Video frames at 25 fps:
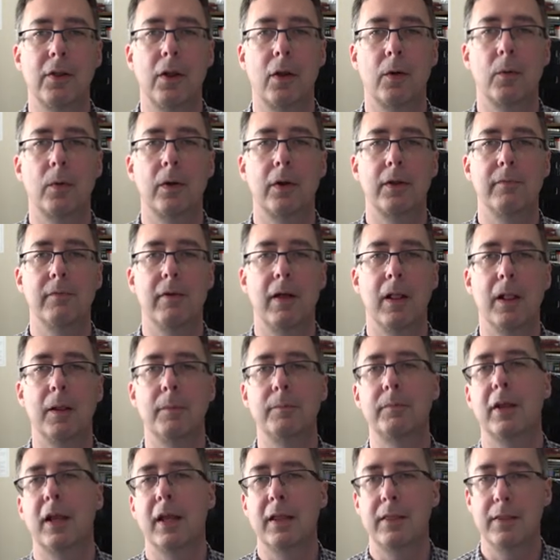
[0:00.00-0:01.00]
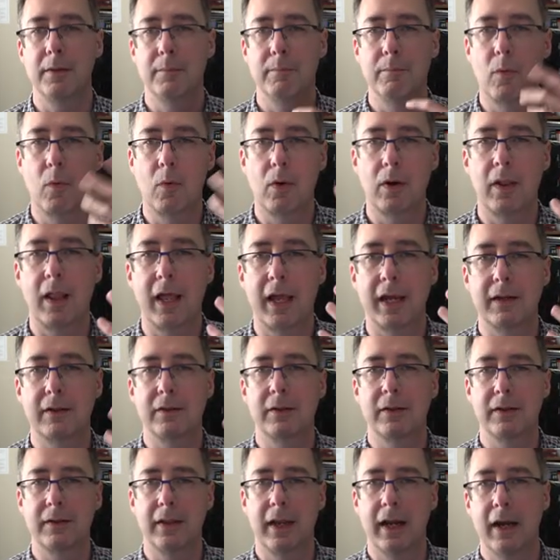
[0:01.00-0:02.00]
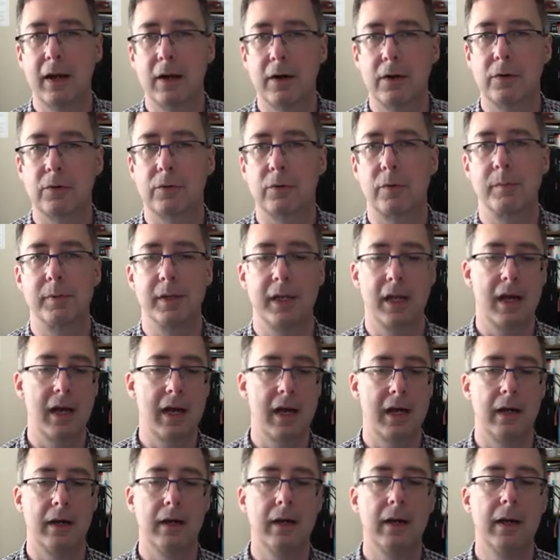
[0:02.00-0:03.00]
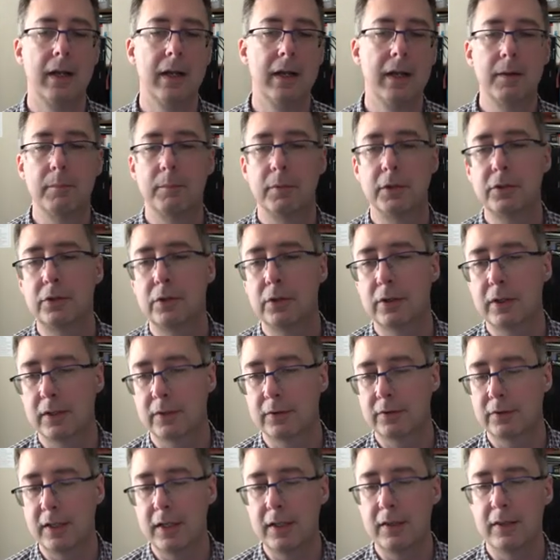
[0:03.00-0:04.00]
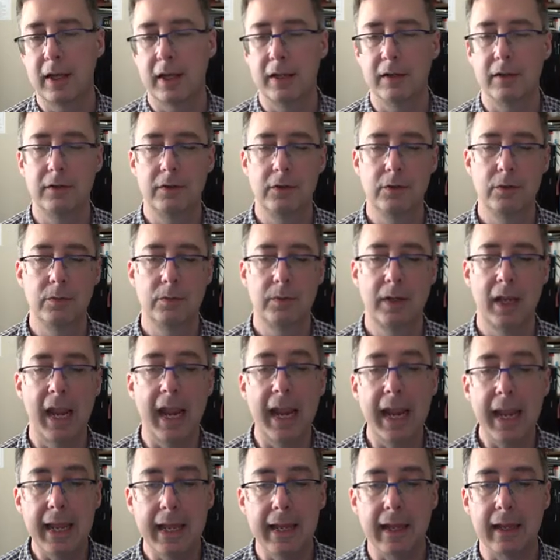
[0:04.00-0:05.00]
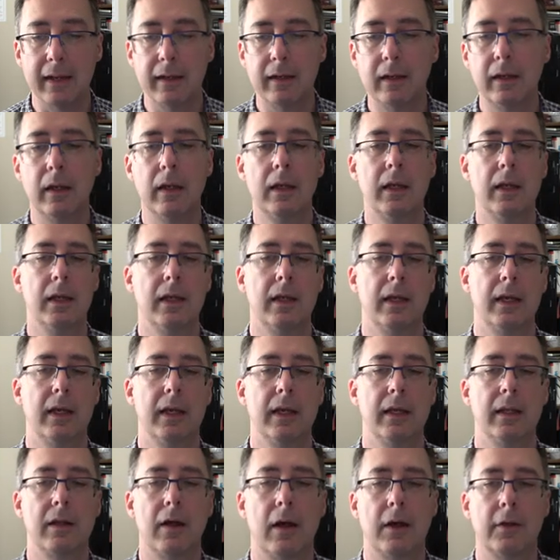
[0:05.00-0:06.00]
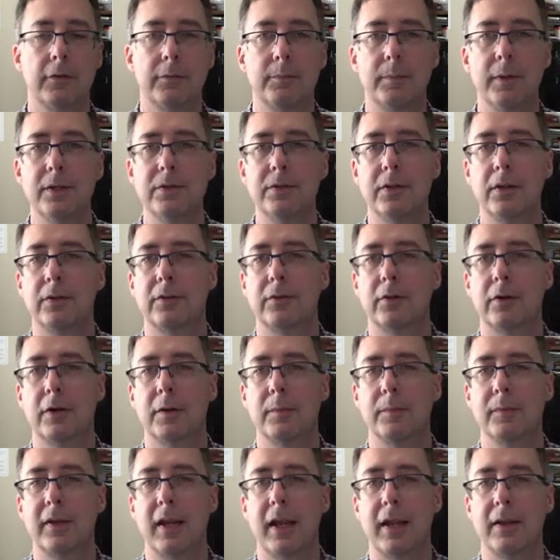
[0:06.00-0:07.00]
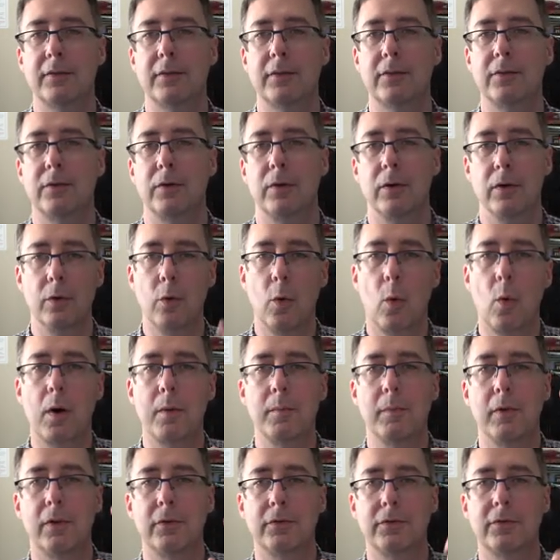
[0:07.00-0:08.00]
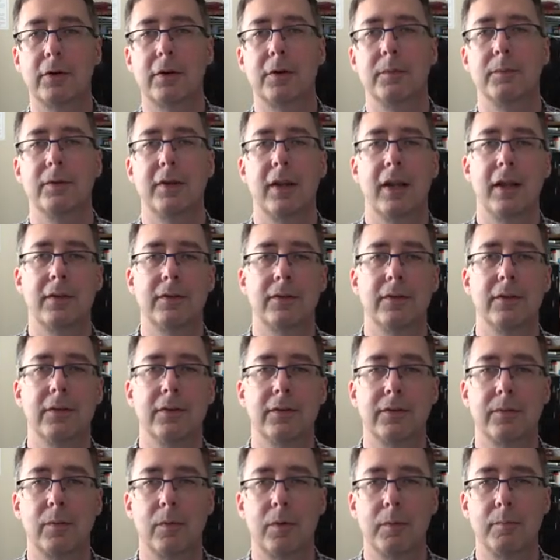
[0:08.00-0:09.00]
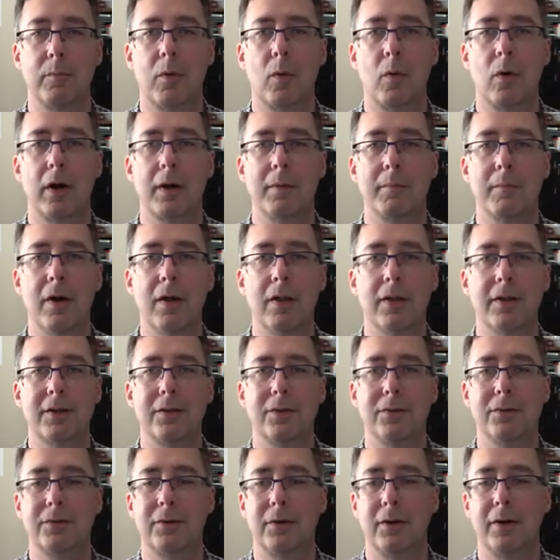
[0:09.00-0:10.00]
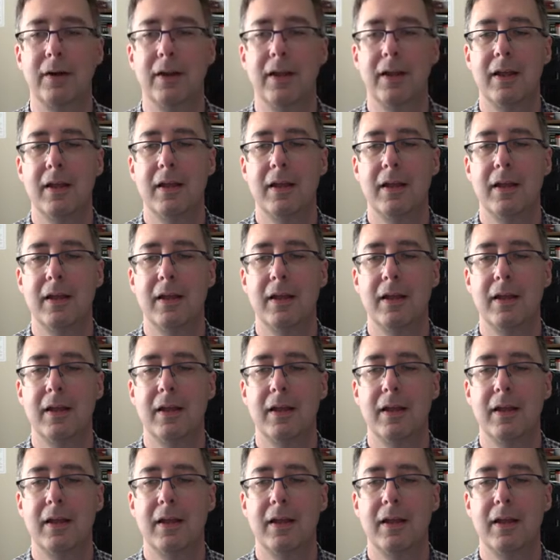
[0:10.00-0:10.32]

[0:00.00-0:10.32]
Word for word: that were developed and the more likely the errors will be higher. But you can see that you can, in auspicious circumstances or normal circumstances where boring molecules are